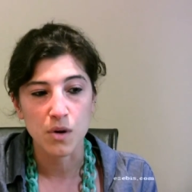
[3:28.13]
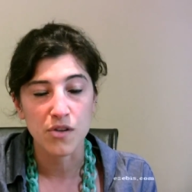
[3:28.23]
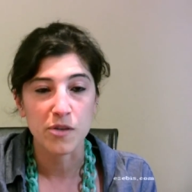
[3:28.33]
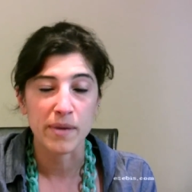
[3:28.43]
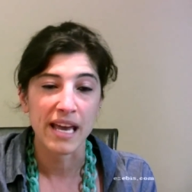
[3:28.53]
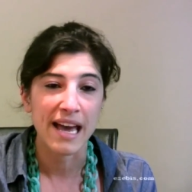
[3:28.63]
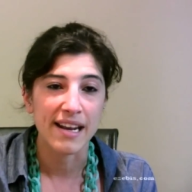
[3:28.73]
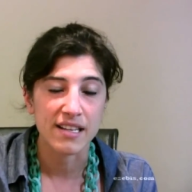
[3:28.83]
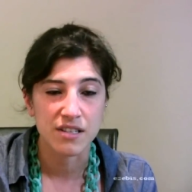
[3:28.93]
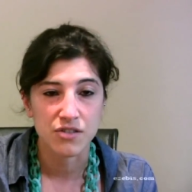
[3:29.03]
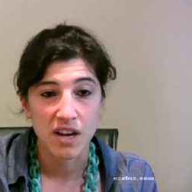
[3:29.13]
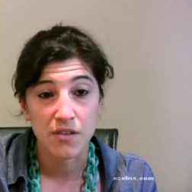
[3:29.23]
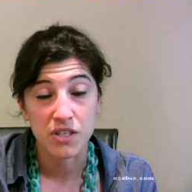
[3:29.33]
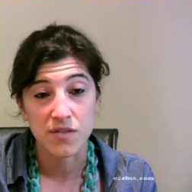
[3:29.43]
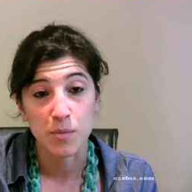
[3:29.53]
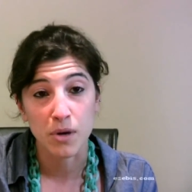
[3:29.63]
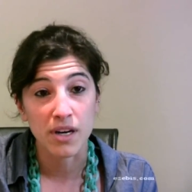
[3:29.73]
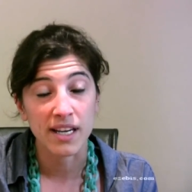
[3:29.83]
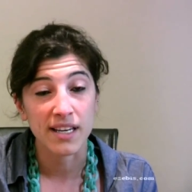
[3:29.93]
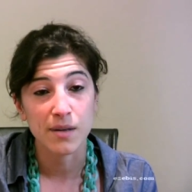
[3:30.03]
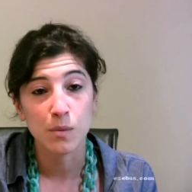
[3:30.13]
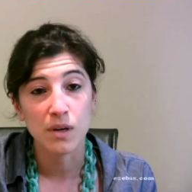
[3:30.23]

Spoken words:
what are the mechanics and drivers of a market,